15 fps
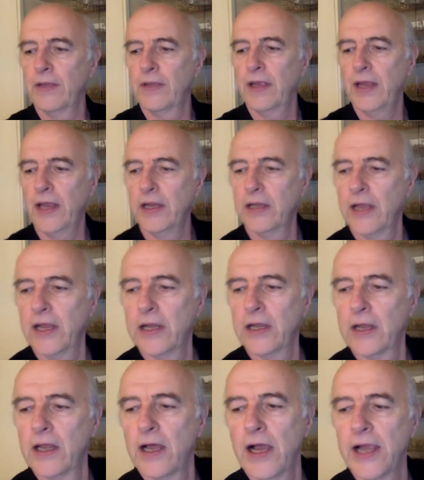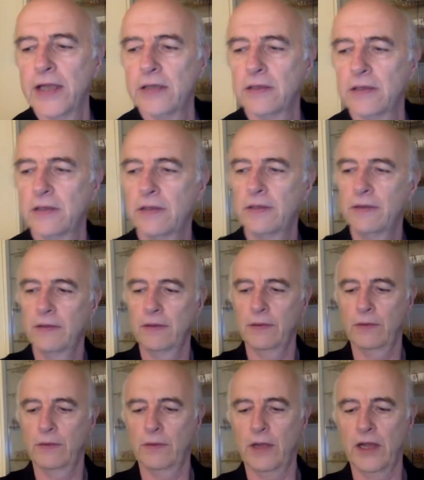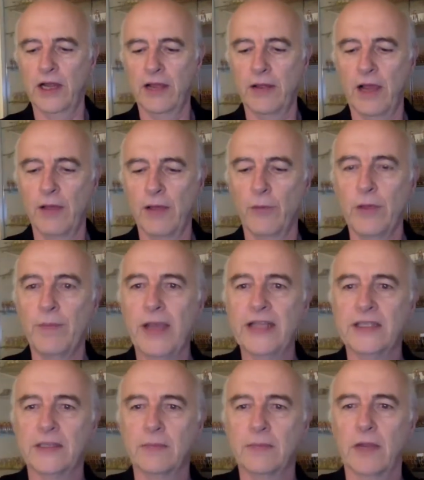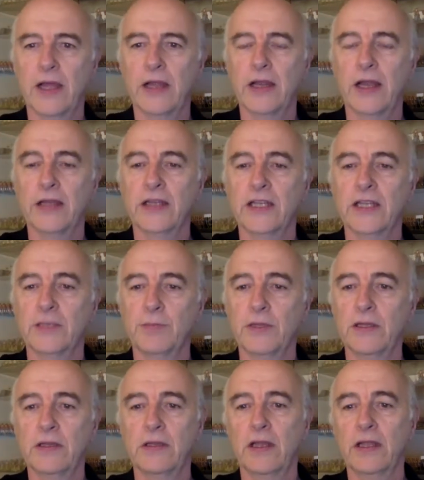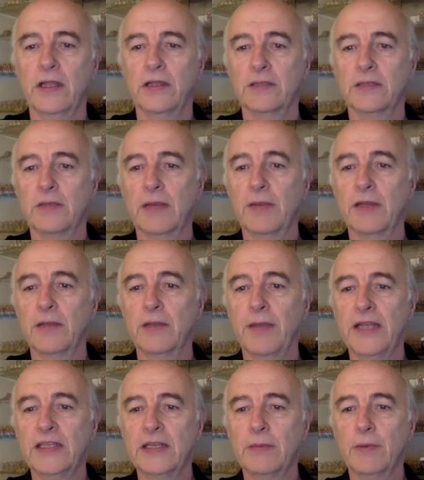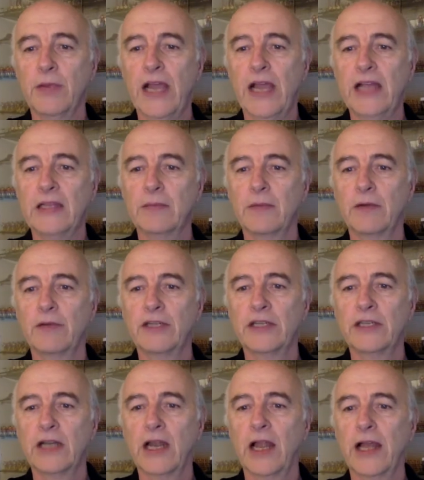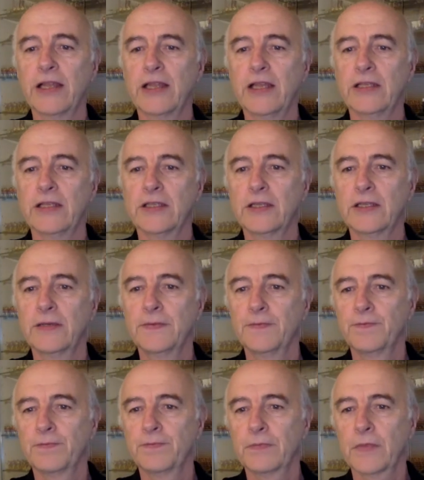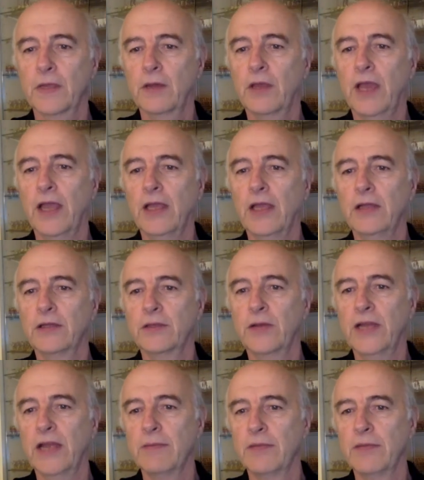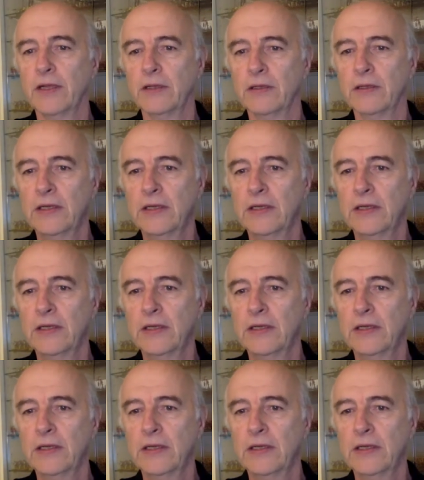in a line and we based them like this, but it doesn't matter about the basing, but we had them originally like this, okay, on 28 mil.